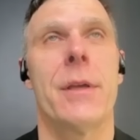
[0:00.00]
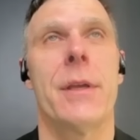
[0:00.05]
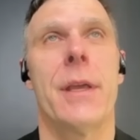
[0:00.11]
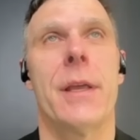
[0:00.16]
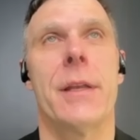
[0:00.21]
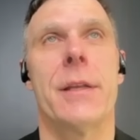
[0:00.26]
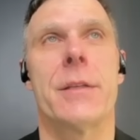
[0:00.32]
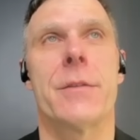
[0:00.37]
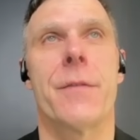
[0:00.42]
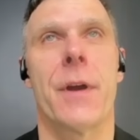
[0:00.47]

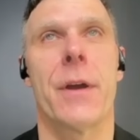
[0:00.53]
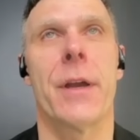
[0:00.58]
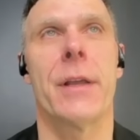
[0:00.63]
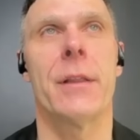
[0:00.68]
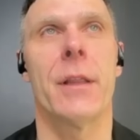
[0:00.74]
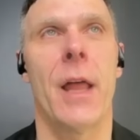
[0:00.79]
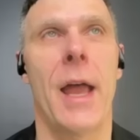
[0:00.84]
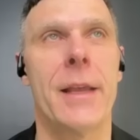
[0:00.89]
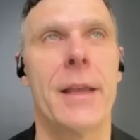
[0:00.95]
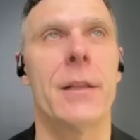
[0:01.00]
it is very
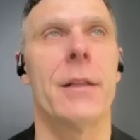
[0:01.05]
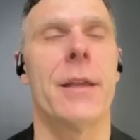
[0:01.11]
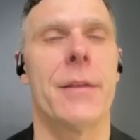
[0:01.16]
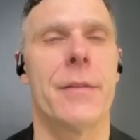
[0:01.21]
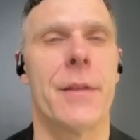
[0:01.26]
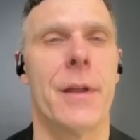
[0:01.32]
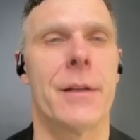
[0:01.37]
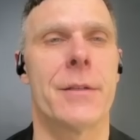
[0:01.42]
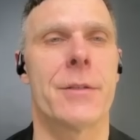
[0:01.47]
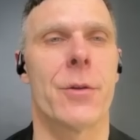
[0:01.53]

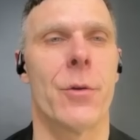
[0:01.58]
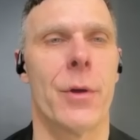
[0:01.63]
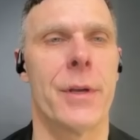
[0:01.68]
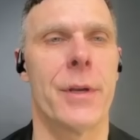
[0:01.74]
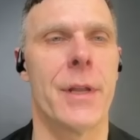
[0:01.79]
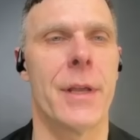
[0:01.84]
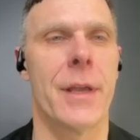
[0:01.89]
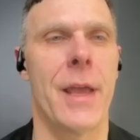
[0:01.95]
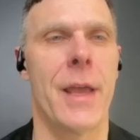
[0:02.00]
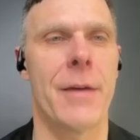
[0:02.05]
likely that it's
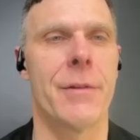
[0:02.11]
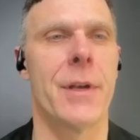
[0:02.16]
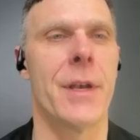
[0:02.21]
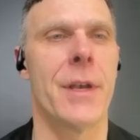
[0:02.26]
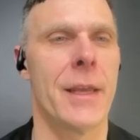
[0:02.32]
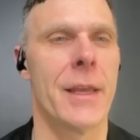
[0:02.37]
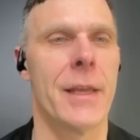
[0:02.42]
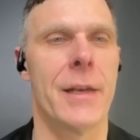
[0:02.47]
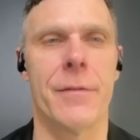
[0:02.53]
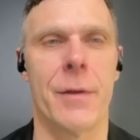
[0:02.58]
going to have a
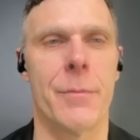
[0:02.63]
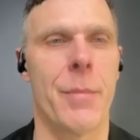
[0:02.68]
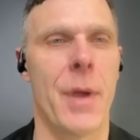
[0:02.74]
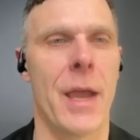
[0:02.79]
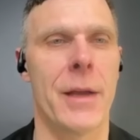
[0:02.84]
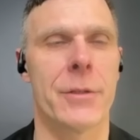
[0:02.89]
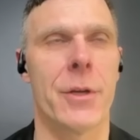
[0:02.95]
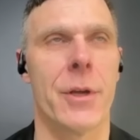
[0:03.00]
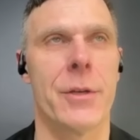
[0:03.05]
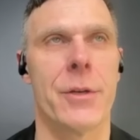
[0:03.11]
negative
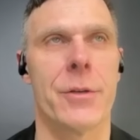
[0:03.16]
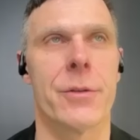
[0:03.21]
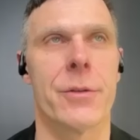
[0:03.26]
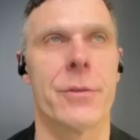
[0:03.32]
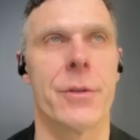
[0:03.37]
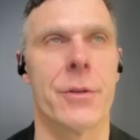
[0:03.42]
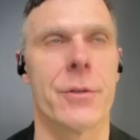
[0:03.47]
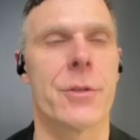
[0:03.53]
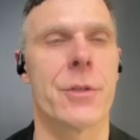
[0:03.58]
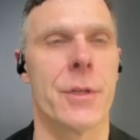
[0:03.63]
impact on your
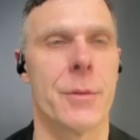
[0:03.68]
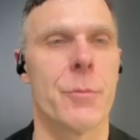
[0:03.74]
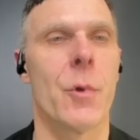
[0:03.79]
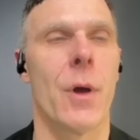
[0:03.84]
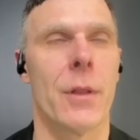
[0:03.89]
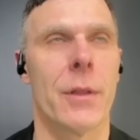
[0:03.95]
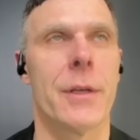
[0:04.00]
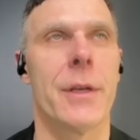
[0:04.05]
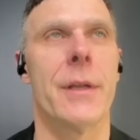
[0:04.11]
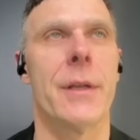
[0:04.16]
sleep
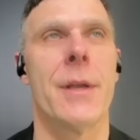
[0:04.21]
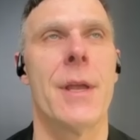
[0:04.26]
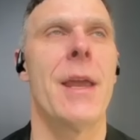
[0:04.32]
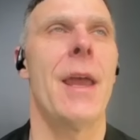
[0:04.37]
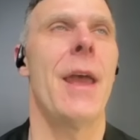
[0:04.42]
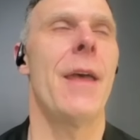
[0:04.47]
quality.